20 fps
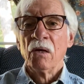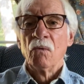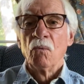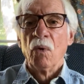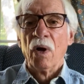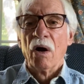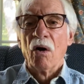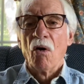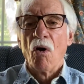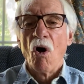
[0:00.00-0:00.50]

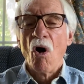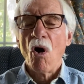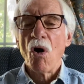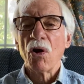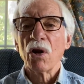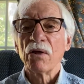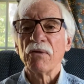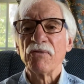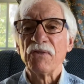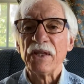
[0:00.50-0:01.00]
Well,
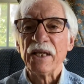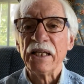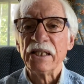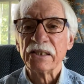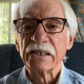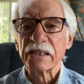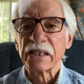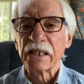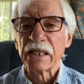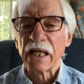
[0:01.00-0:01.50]
all of
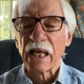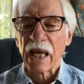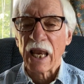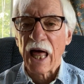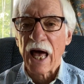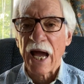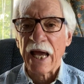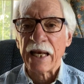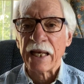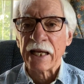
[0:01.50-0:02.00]
these
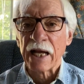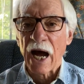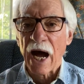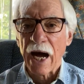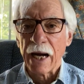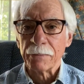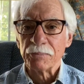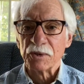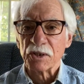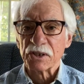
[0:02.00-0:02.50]
colliding
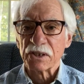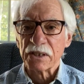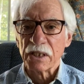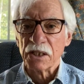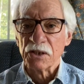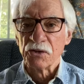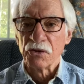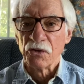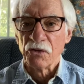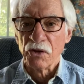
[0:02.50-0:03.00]
objects
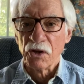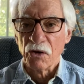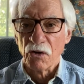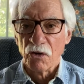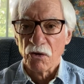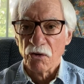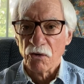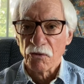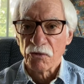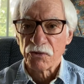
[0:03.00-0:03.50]
into the
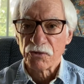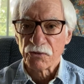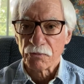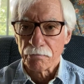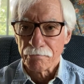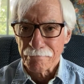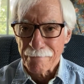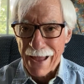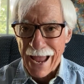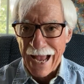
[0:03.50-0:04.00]
Earth's
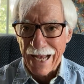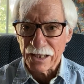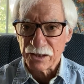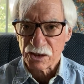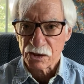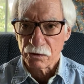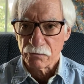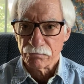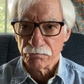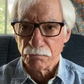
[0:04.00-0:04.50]

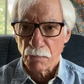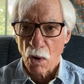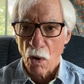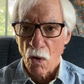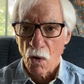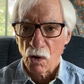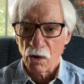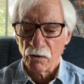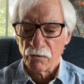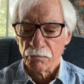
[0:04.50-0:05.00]
mass, a
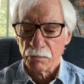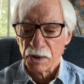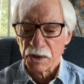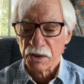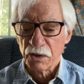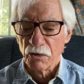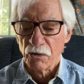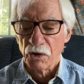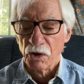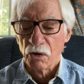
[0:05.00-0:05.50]
ball of
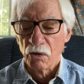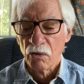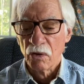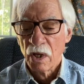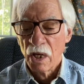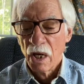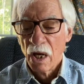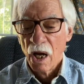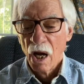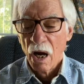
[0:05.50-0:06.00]
material,
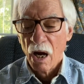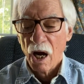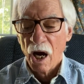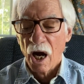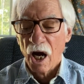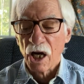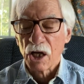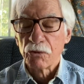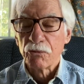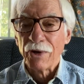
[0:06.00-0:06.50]

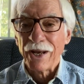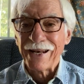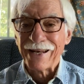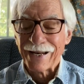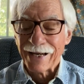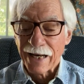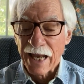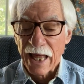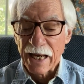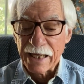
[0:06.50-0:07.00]
created
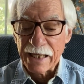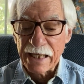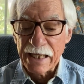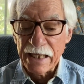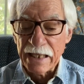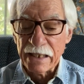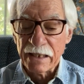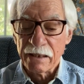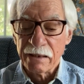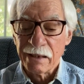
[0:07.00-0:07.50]
a lot of
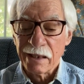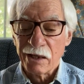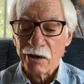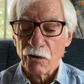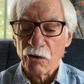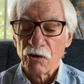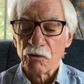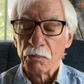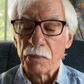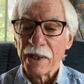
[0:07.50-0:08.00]
heat. The
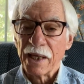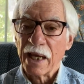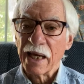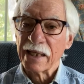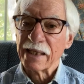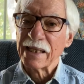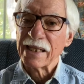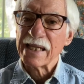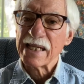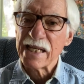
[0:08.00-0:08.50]
Earth
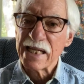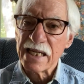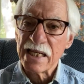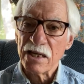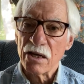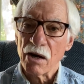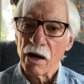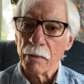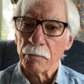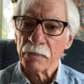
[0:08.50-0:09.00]
began to heat
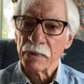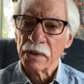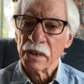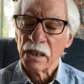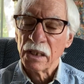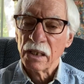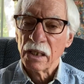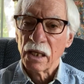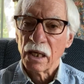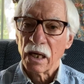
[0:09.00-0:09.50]
up
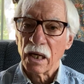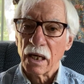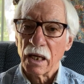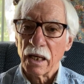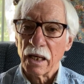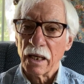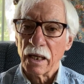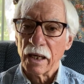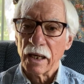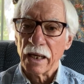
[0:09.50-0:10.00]

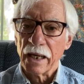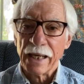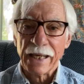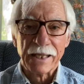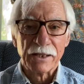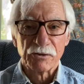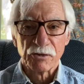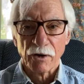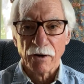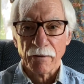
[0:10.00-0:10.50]

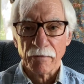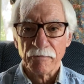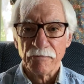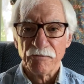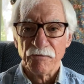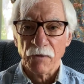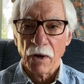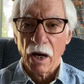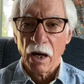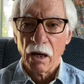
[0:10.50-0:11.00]
into
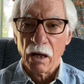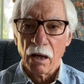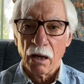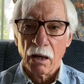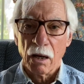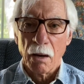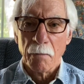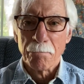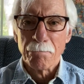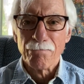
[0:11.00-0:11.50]

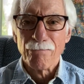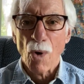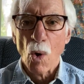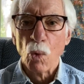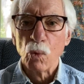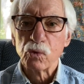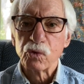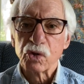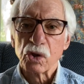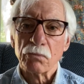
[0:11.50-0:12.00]
a
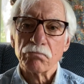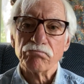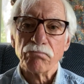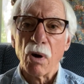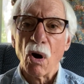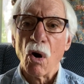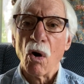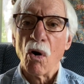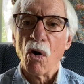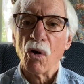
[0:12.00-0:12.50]
molten
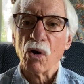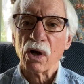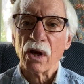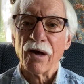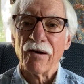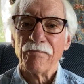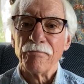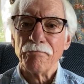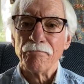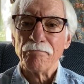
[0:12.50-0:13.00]
ball of